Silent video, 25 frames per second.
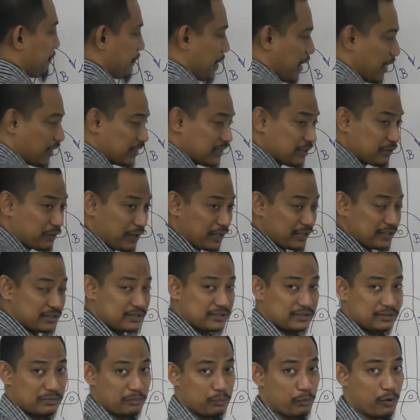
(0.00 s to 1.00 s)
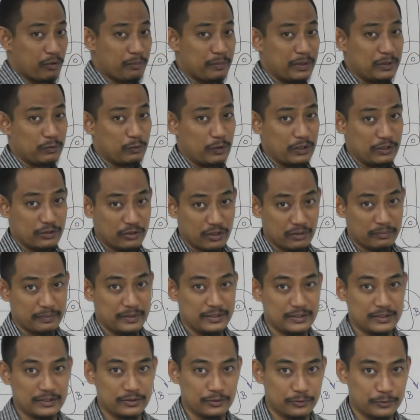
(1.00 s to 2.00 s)
Otherwise, moment will not
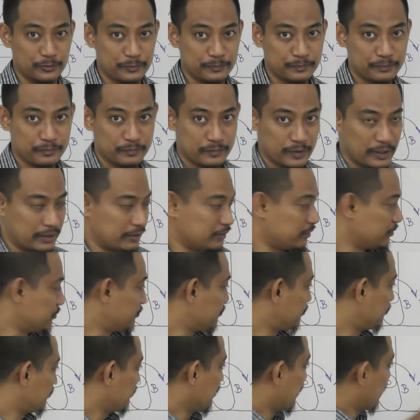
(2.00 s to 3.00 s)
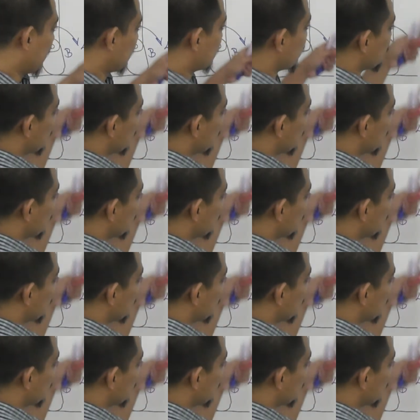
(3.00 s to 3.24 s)
be 0, right? As